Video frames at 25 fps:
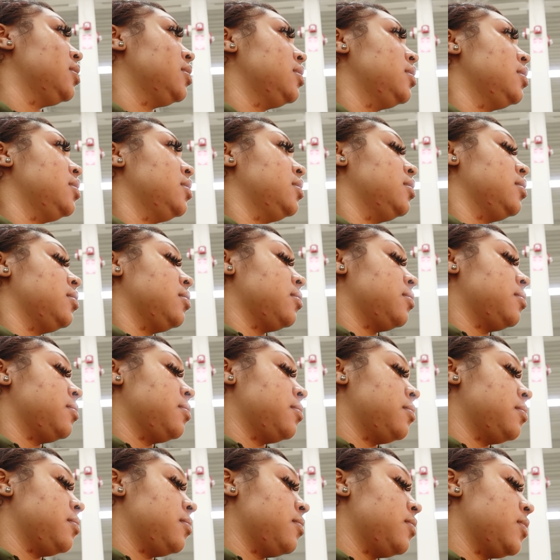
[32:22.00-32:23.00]
Cause it's on
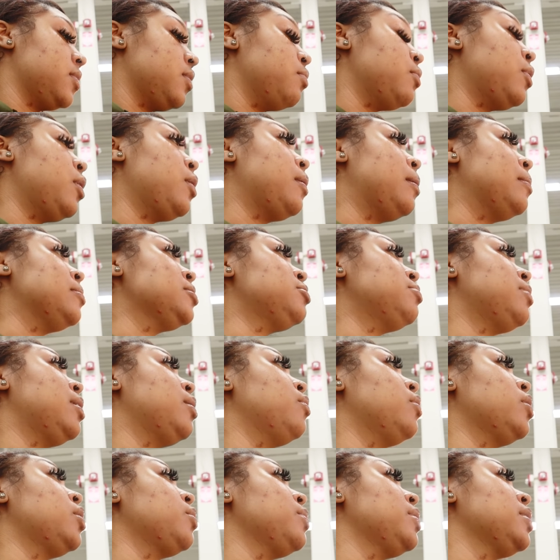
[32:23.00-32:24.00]
sale. But I'm
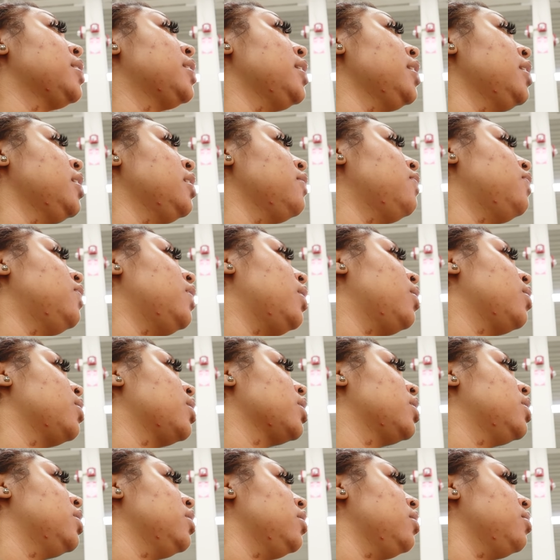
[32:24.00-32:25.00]
talking. What are we getting it for to
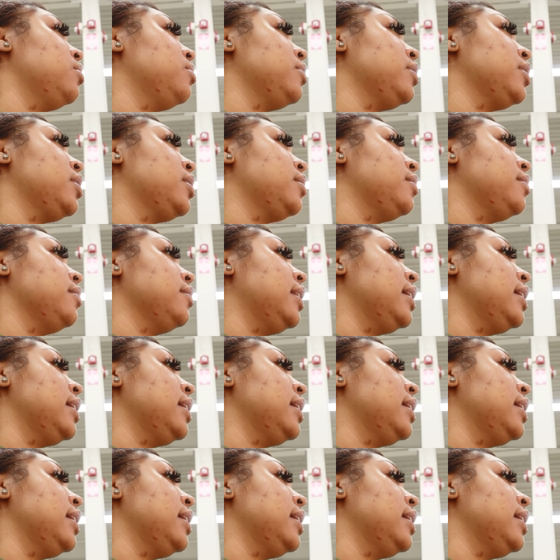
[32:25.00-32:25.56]
cook with?